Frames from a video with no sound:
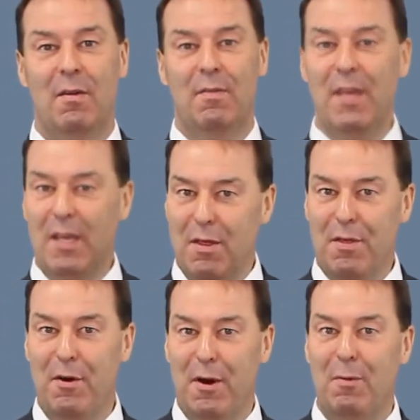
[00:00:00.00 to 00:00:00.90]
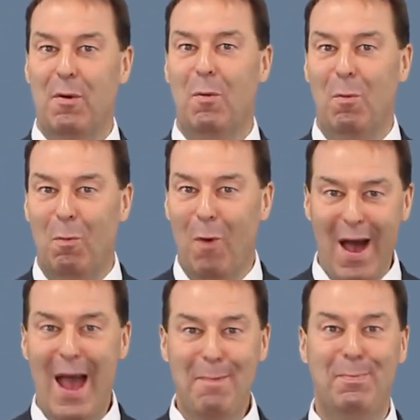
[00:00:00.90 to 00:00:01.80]
Think it through.
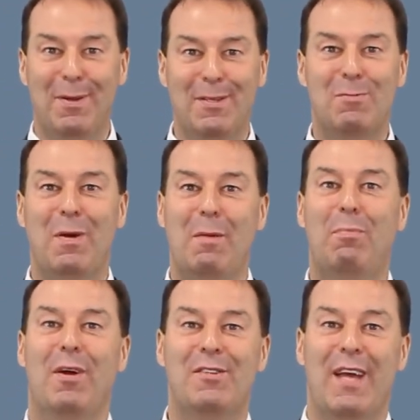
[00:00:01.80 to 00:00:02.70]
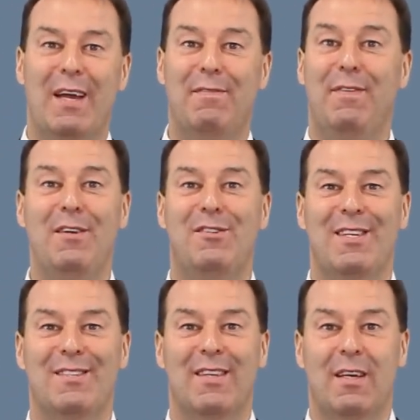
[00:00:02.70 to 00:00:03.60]
What happens when the project
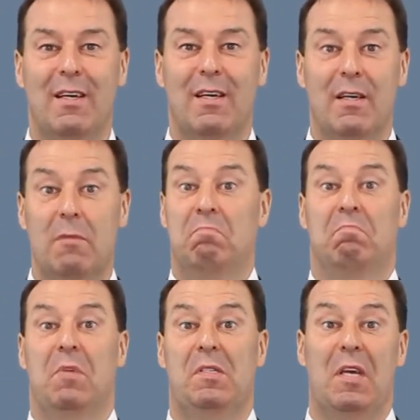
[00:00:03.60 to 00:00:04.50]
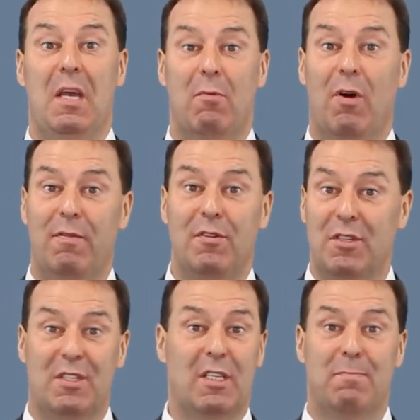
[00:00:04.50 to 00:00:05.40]
finishes? The team are often
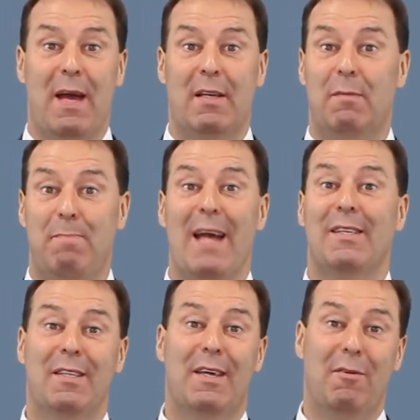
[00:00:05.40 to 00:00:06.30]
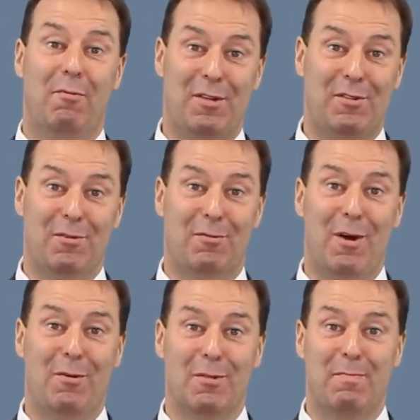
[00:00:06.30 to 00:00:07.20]
just disbanded back to their original
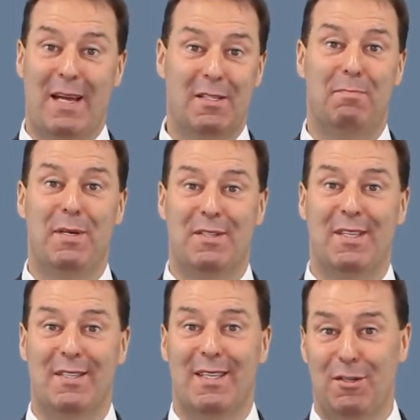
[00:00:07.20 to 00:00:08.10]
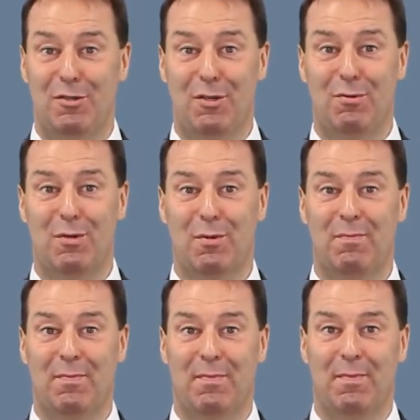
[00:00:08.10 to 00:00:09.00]
roles, back to business as usual.